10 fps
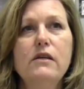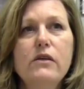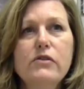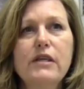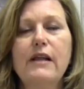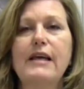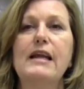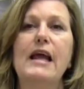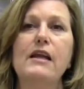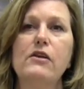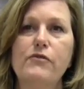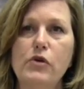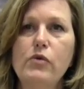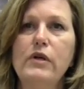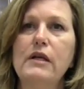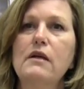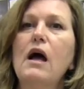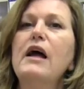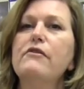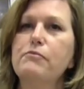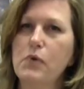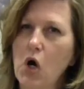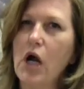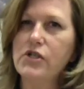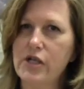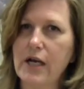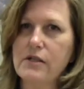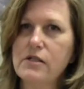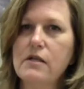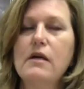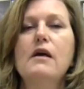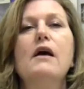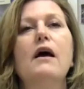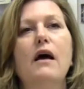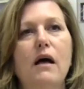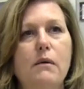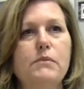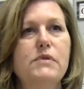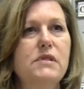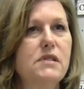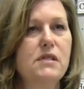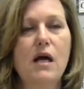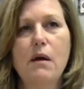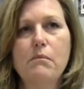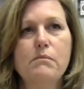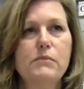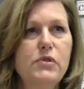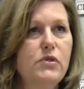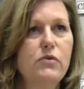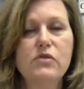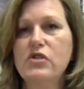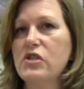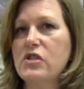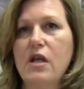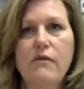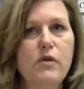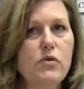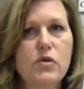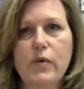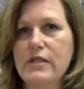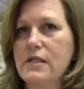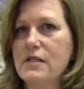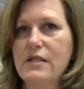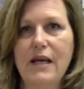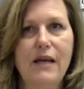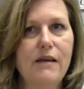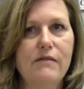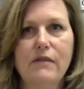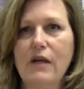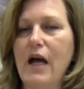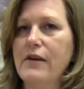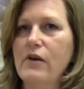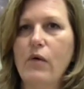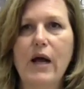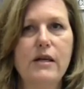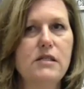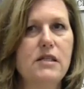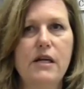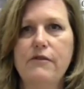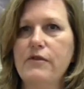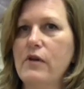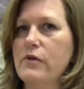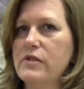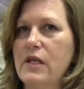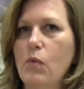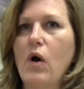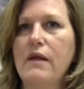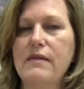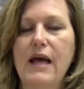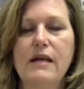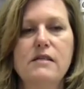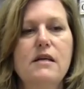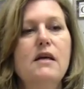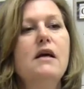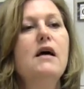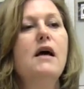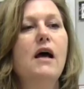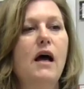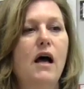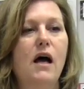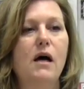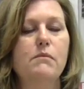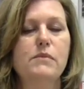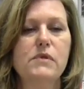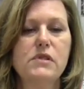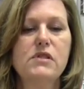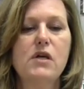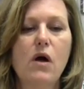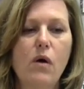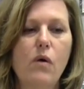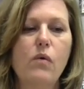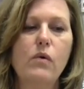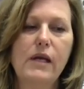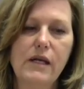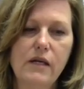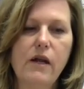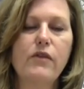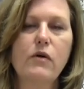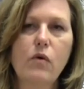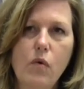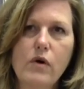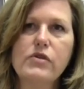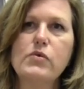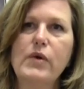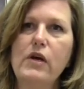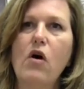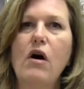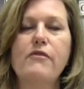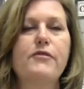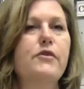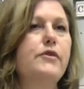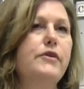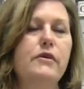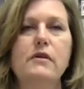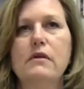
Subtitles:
usually like an end of unit kind of project. Some students just love those quizzes, and I know how to study for those, and they want that. So in another course, we offered